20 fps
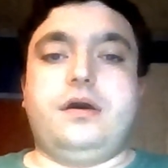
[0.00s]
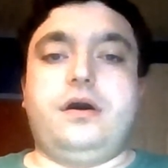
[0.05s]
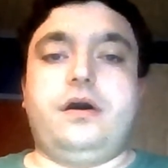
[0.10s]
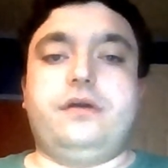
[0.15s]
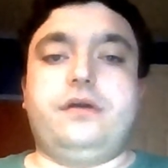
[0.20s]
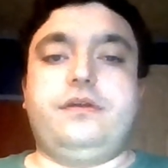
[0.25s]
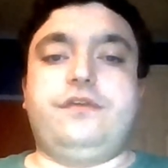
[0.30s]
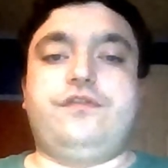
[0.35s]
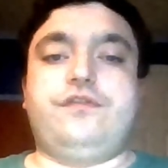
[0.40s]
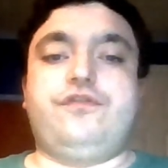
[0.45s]

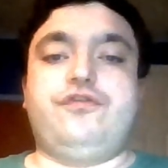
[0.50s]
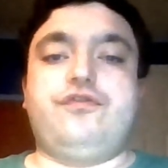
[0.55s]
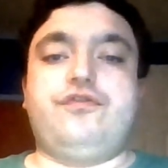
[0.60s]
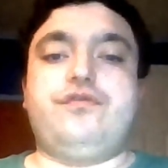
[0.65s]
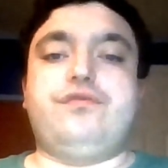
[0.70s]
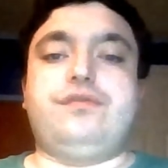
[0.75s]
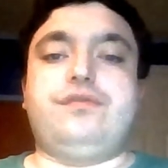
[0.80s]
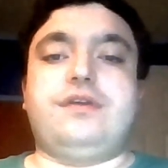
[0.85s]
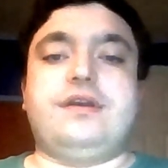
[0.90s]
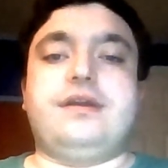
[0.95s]
On his
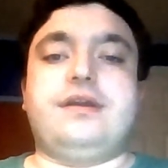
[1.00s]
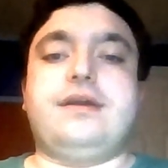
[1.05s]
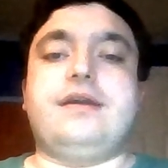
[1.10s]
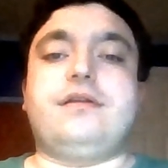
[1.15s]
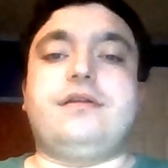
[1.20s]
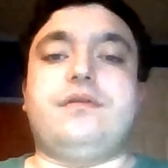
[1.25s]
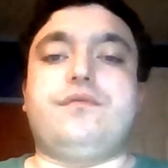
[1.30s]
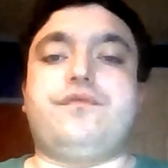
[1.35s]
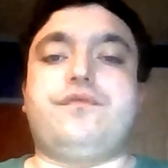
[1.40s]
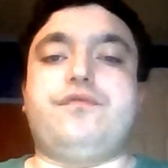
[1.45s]
journey,
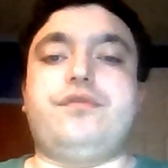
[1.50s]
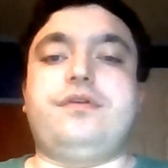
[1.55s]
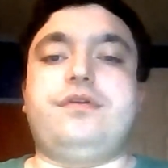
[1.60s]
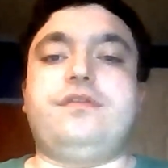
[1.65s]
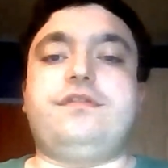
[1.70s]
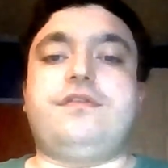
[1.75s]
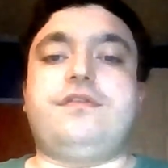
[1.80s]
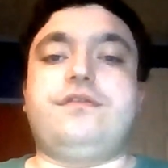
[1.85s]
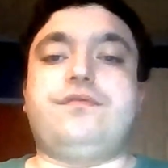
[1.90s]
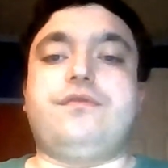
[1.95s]
he
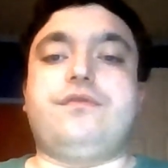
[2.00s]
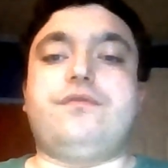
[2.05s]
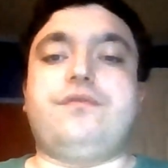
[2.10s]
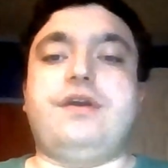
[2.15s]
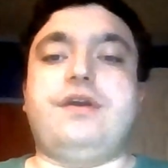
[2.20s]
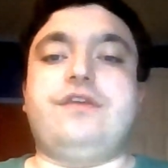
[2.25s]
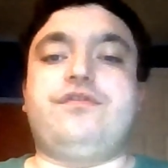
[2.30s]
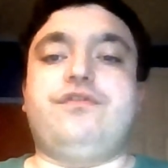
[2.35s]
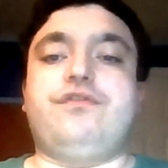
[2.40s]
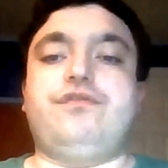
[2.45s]
confronts his
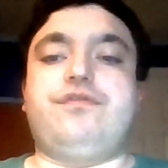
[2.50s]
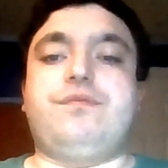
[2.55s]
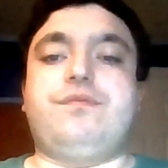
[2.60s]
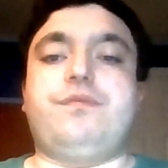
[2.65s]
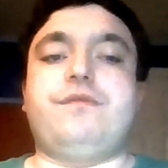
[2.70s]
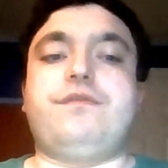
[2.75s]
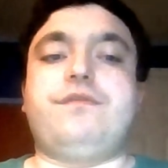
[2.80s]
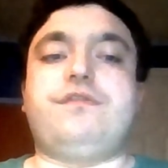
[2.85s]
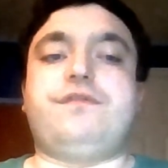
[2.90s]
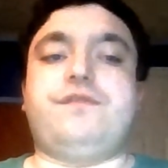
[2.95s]
relationship
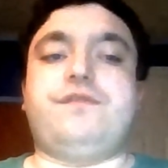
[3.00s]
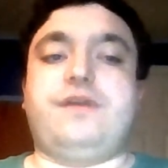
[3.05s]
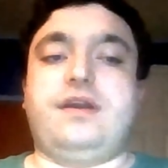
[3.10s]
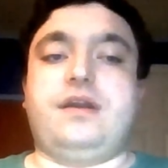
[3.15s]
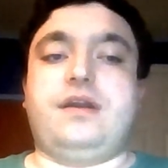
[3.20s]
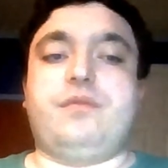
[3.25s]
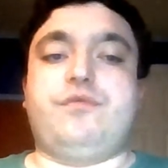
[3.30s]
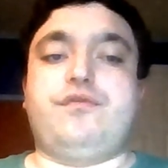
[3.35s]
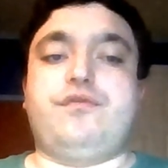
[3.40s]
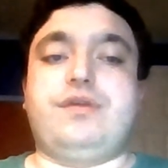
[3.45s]
with his
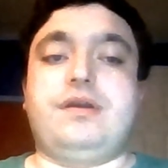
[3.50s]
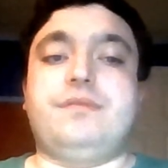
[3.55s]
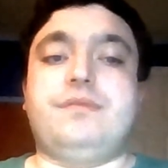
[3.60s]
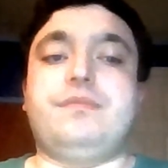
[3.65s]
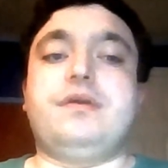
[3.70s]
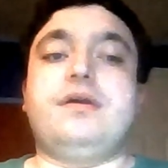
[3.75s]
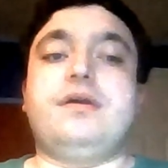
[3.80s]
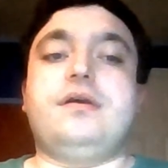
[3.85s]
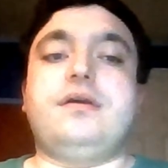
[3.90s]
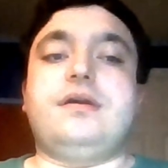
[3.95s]
family,
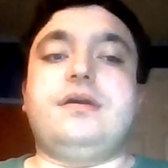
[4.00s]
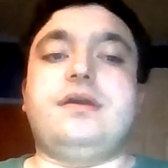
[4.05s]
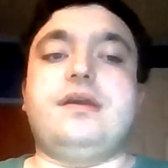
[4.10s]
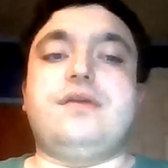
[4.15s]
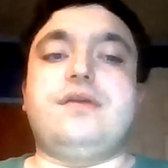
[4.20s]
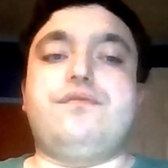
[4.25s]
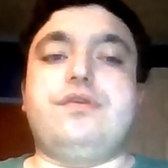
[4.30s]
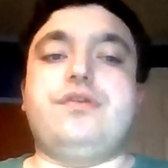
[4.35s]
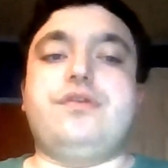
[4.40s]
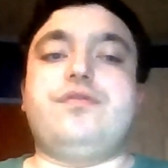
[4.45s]

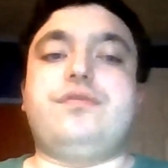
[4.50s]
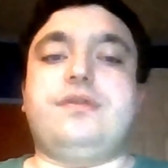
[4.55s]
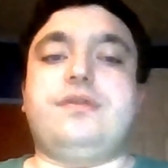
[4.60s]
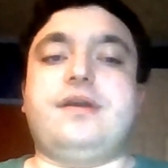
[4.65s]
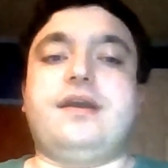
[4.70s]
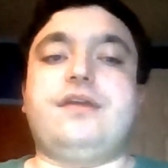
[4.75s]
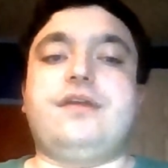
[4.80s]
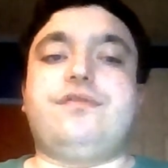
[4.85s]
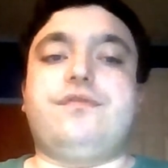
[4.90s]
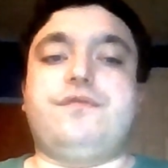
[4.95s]
he
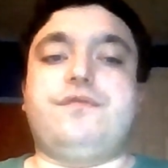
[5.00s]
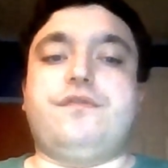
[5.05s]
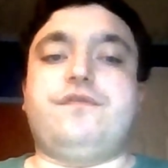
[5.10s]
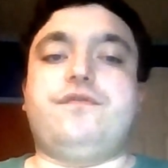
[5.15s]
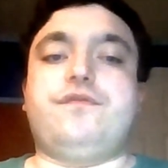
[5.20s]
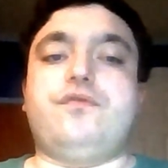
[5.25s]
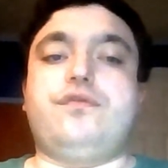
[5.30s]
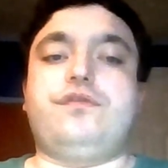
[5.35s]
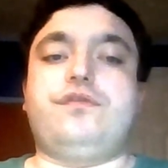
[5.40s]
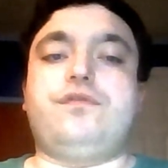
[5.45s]
reunites with a
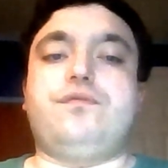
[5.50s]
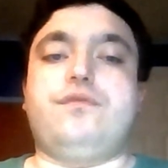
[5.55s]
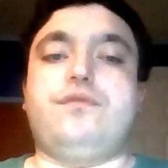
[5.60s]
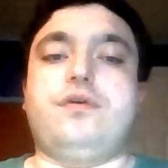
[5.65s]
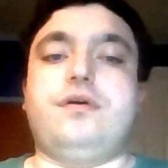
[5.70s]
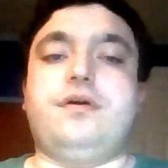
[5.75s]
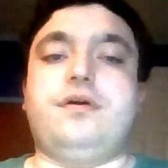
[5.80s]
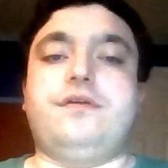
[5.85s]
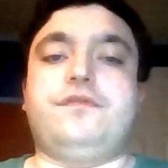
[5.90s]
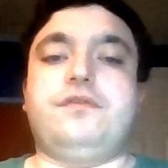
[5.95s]
first
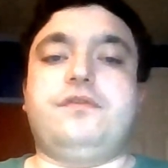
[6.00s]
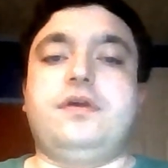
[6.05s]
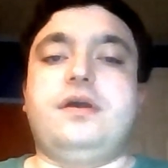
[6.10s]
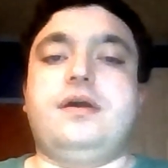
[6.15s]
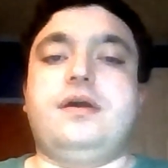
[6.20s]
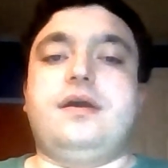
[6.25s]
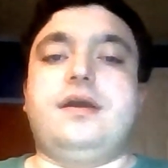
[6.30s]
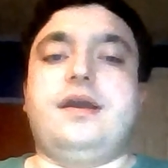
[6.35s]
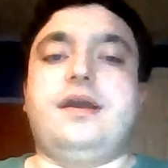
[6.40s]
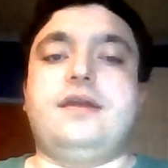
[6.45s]
love,
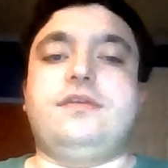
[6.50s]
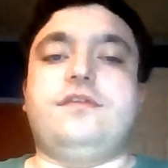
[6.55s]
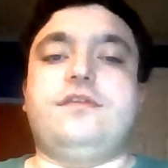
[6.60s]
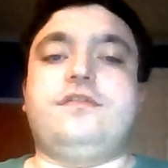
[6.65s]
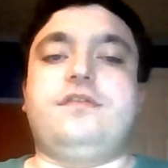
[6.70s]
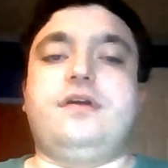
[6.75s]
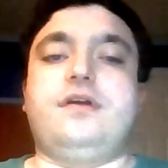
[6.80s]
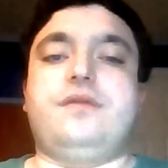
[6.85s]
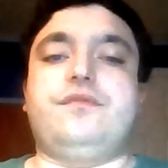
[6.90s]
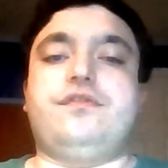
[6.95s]
and
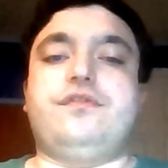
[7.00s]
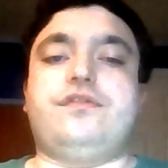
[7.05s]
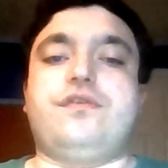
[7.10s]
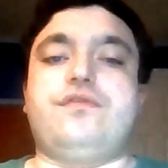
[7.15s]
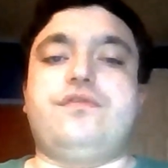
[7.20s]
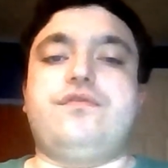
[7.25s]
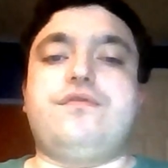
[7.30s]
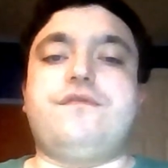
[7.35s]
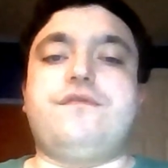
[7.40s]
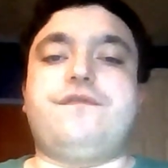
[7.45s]
discovers a
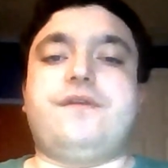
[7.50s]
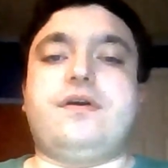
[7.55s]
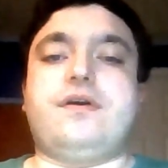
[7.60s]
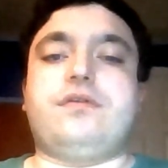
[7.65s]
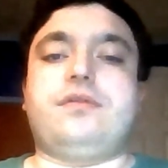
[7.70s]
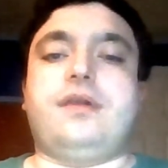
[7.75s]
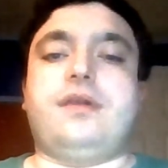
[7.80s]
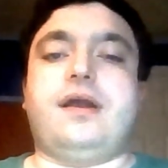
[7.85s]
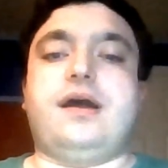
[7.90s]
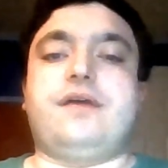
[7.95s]

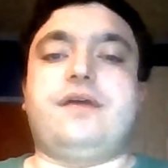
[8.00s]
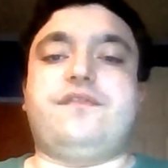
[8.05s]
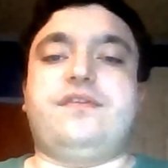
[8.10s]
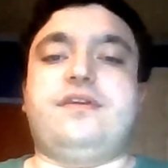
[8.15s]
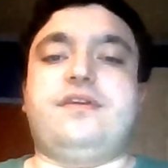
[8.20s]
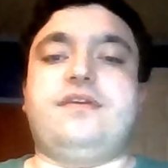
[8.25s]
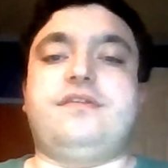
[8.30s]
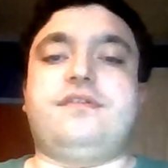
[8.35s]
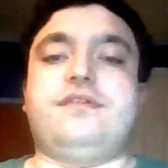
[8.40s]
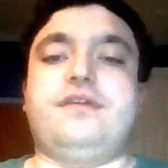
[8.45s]
newfound
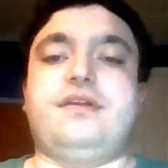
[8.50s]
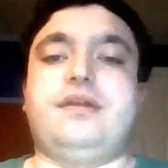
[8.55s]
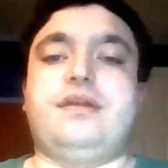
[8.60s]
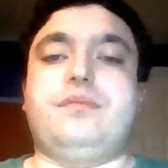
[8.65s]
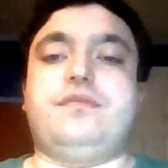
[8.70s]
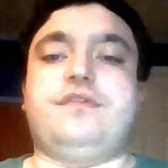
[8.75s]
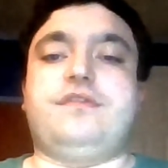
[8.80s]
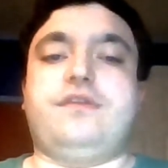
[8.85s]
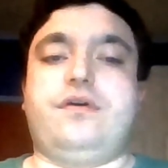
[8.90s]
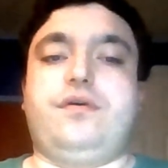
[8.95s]
confidence in
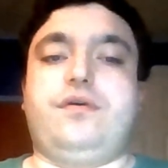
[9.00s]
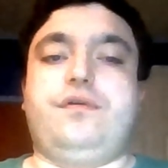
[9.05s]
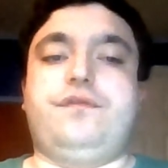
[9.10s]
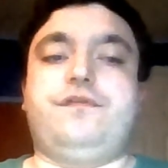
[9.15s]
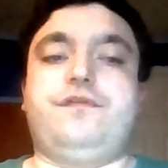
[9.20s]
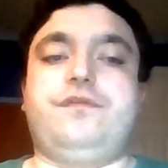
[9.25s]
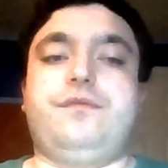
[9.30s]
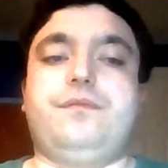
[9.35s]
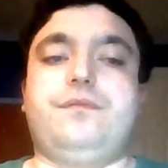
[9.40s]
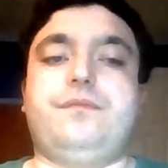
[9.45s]

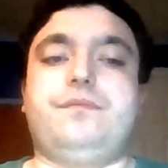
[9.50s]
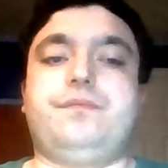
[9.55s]
himself.